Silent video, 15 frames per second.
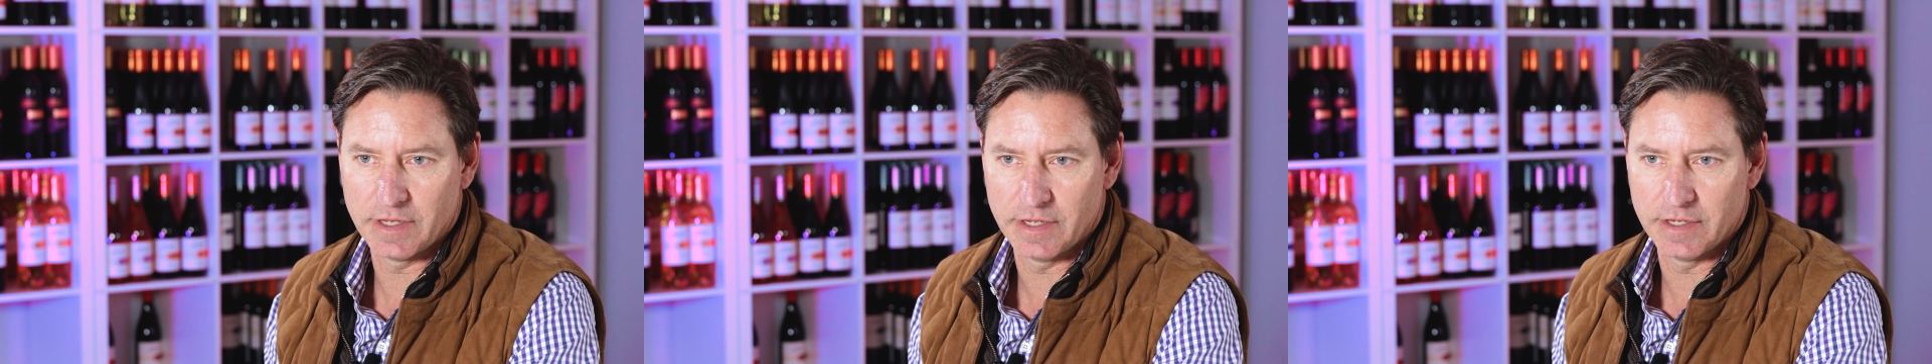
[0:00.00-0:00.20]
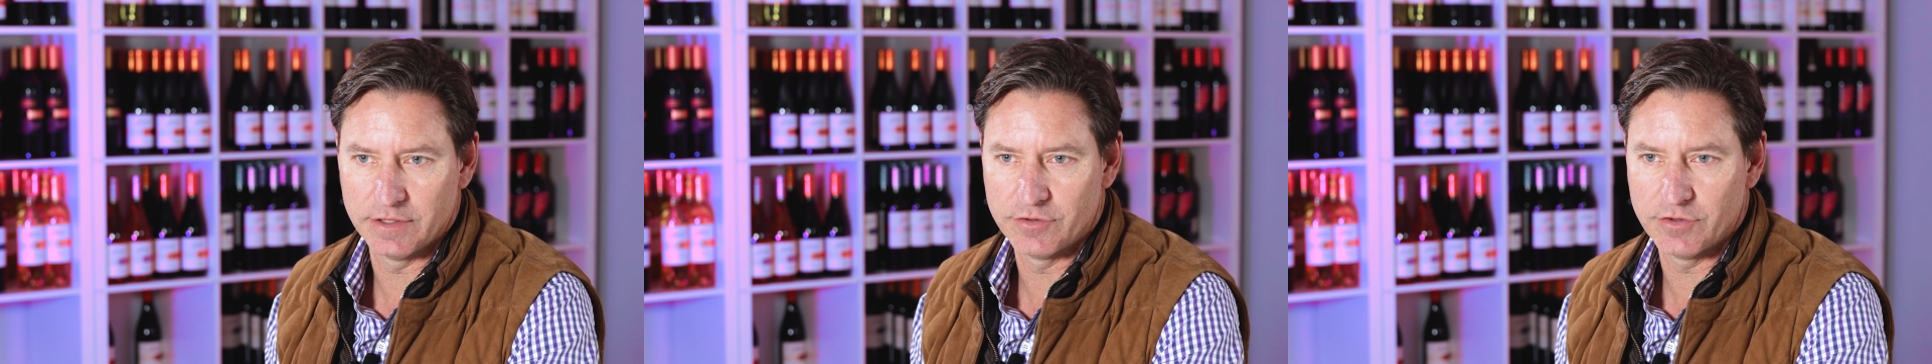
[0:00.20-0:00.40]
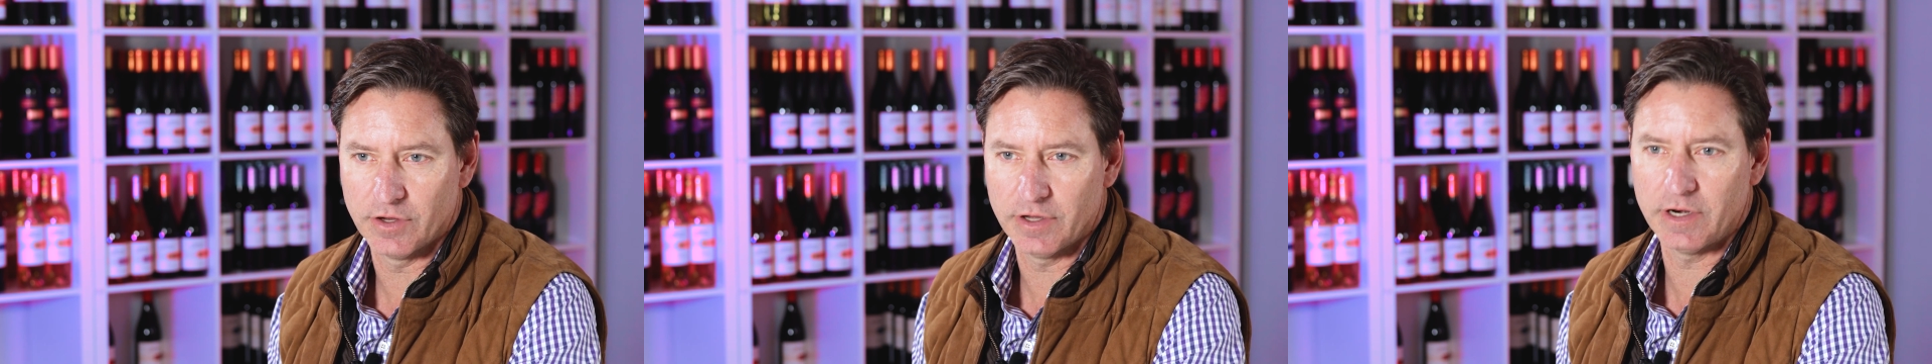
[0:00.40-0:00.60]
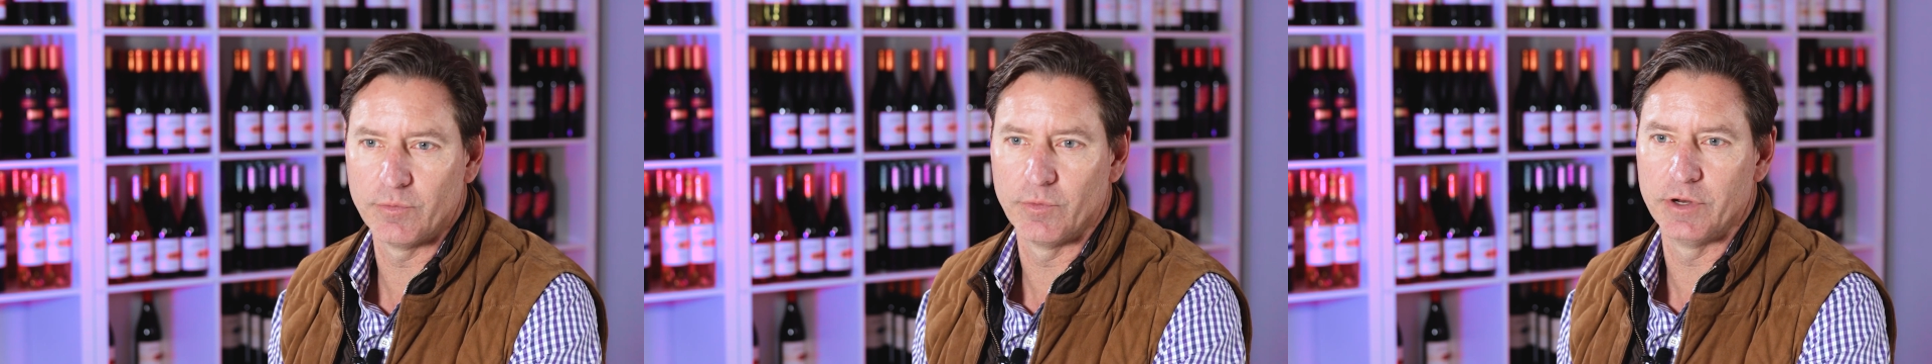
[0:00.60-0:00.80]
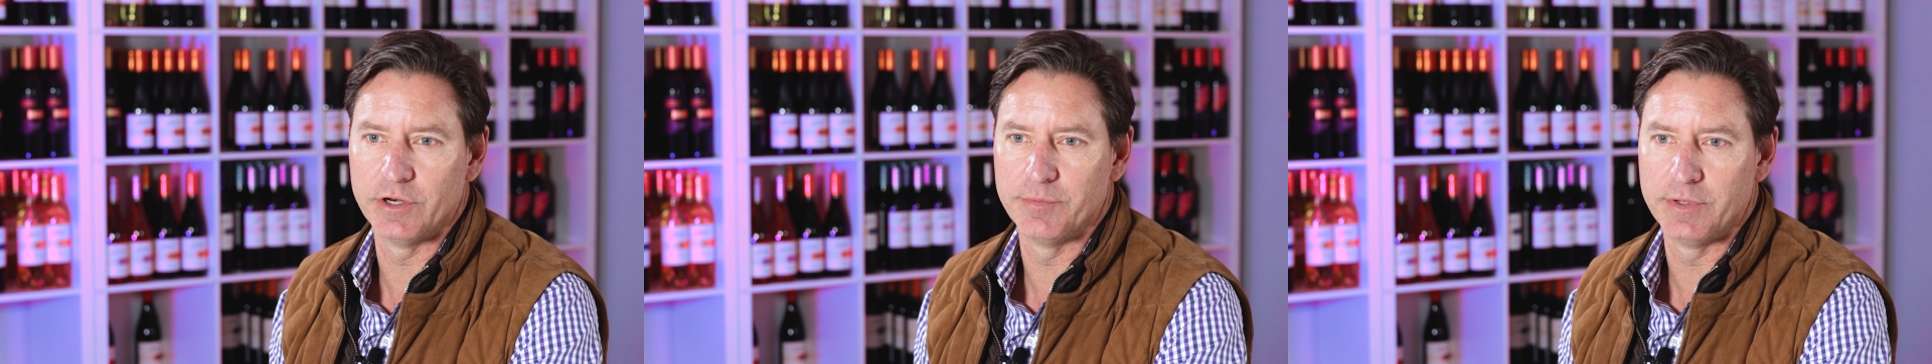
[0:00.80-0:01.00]
and thought I
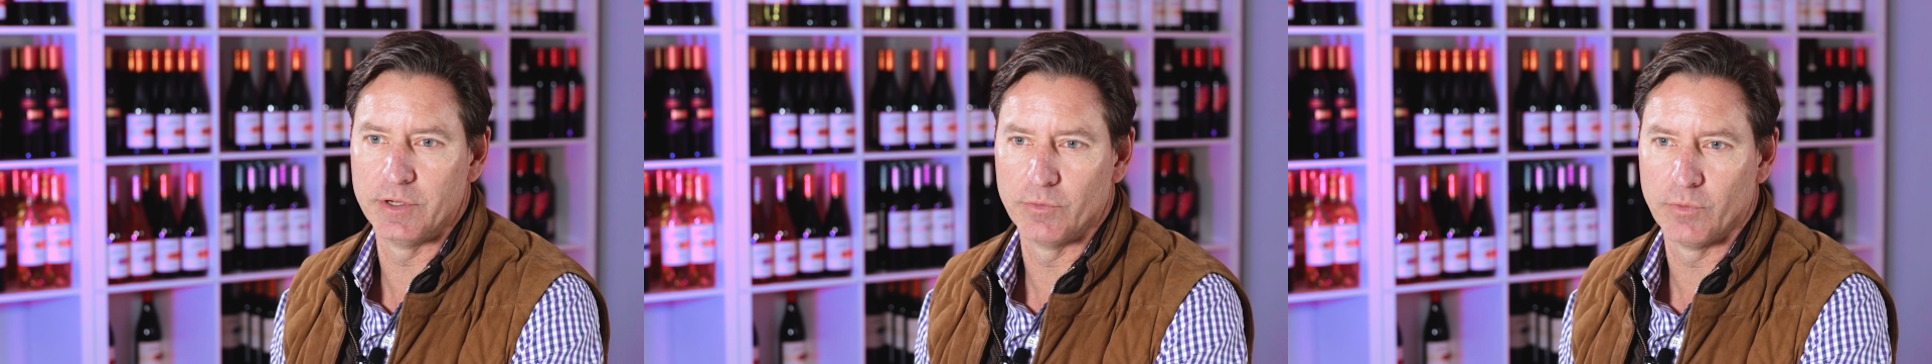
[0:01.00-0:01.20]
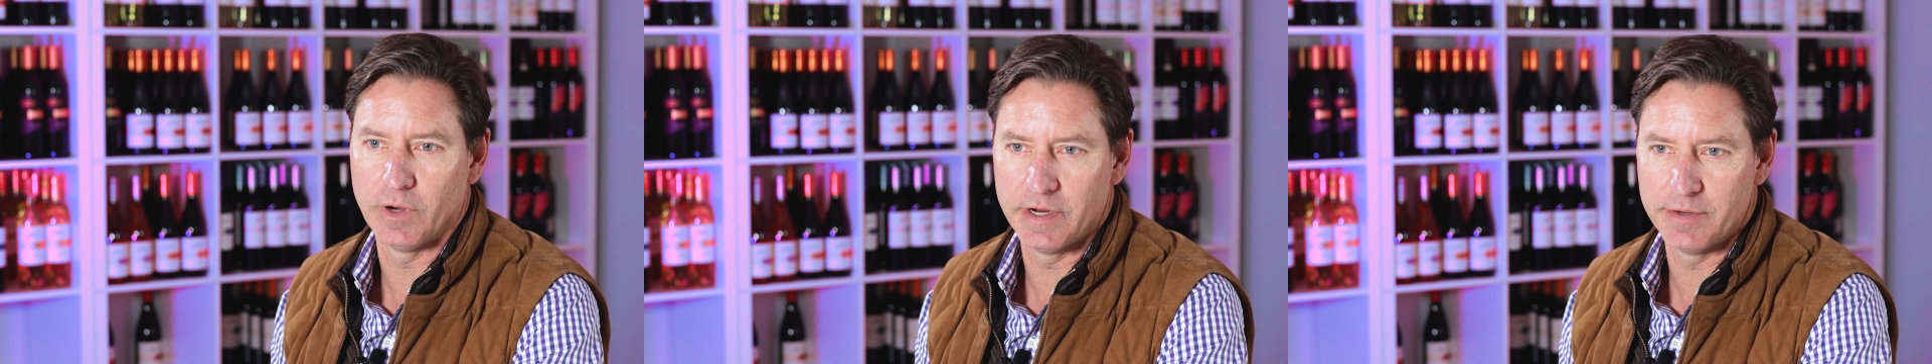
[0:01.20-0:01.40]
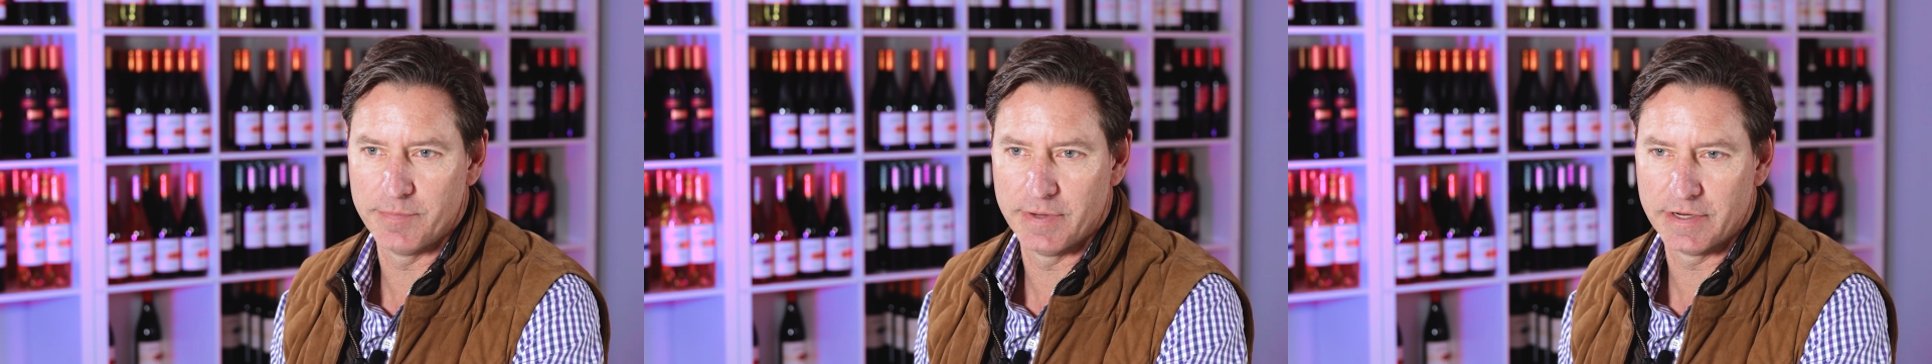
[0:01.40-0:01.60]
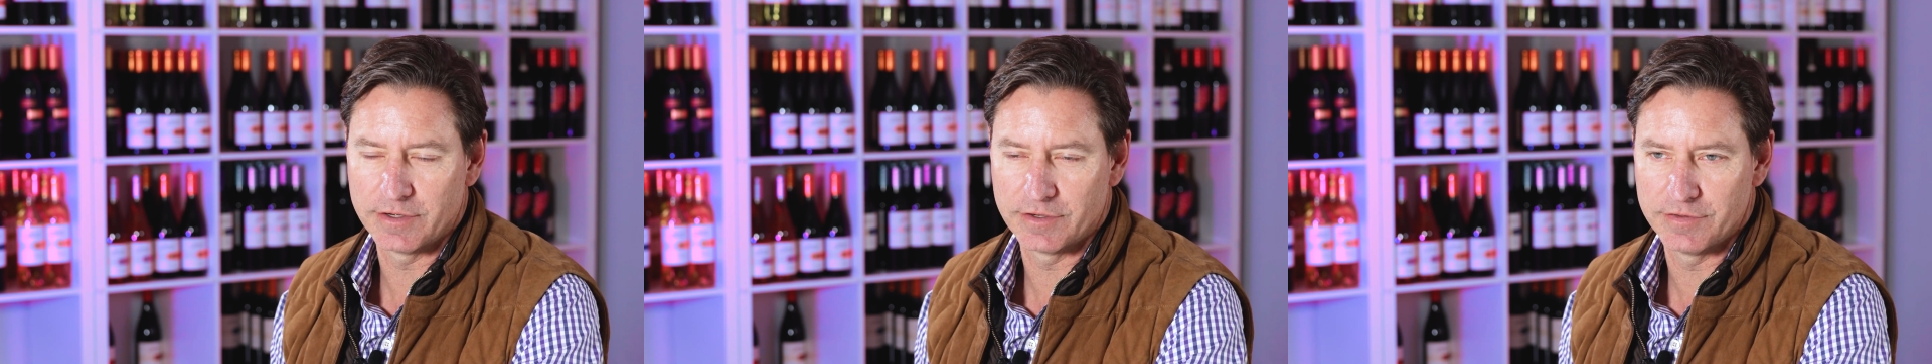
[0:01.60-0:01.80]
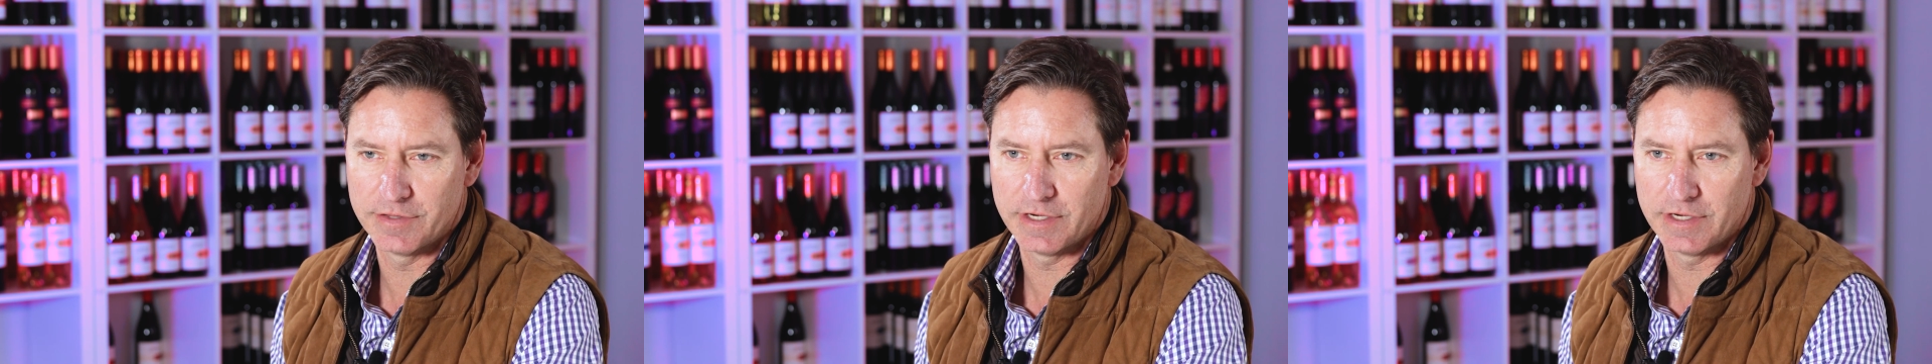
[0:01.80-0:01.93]
wanted to be a winemaker.